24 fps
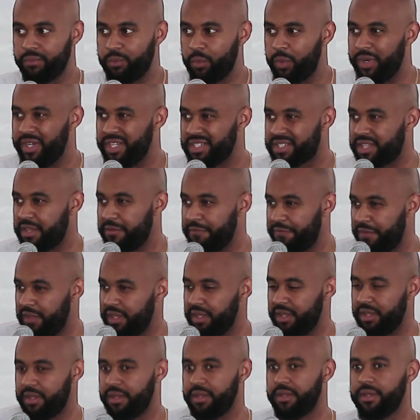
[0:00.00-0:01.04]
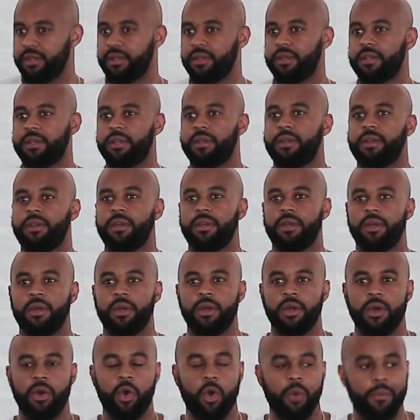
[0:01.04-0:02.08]
when it's convenient,
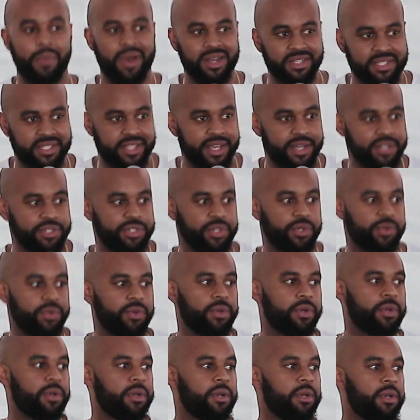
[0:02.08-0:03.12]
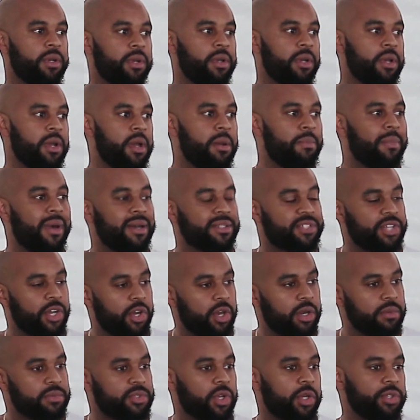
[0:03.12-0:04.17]
on my schedule, my
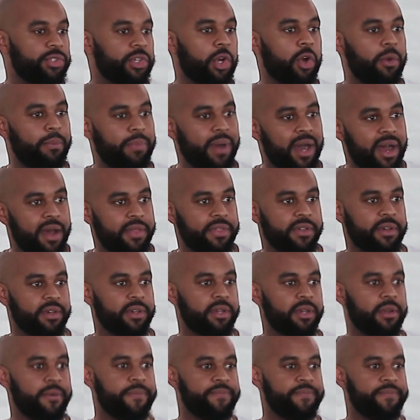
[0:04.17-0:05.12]
terms, or don't bother.